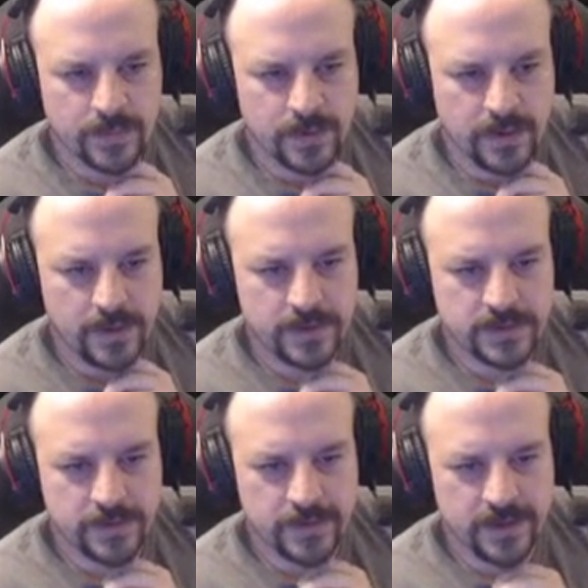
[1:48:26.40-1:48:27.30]
Close.
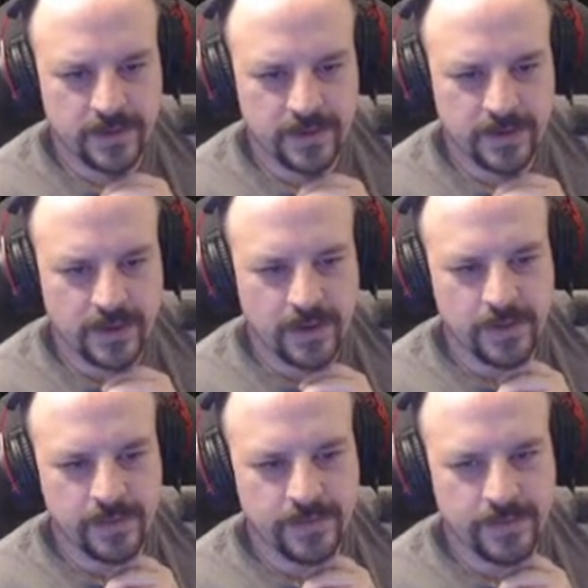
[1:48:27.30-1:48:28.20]
What do we do?
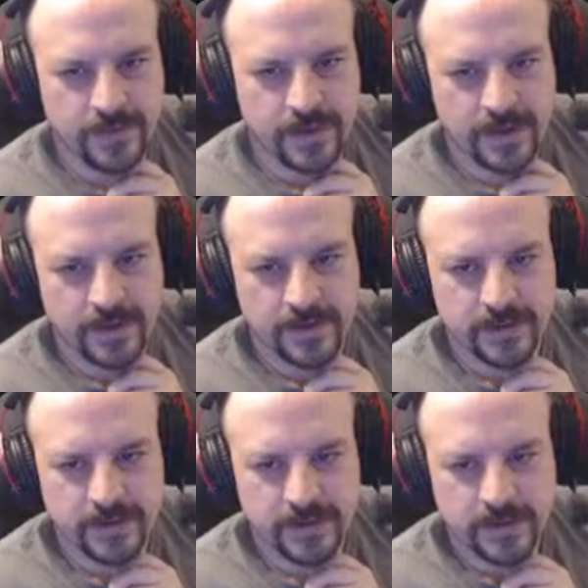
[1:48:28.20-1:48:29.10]
Oh, okay.
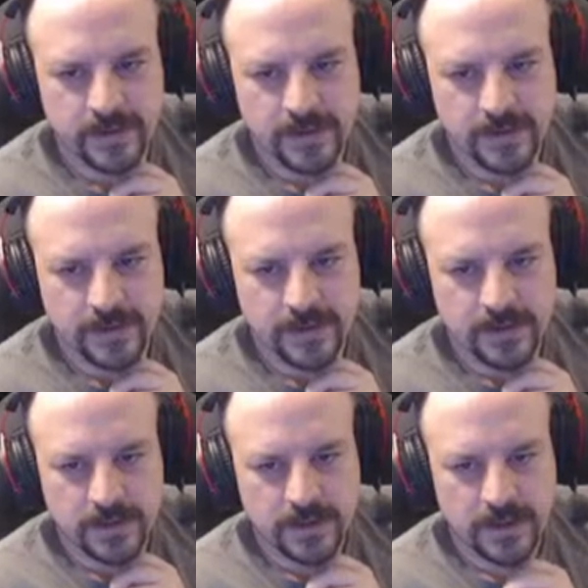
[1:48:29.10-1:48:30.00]

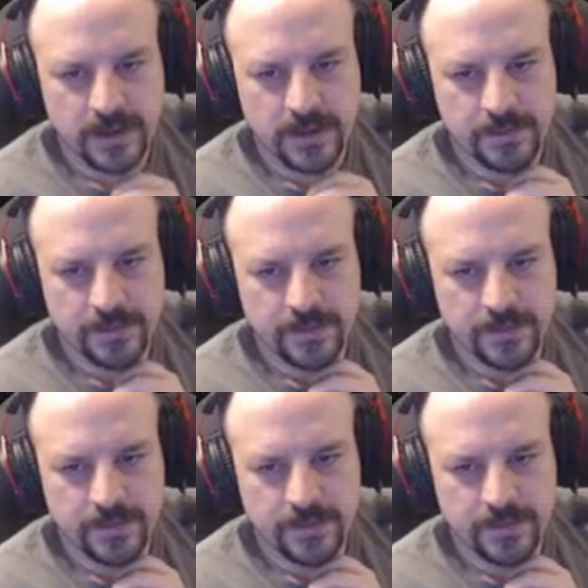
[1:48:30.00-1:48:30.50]
Keep.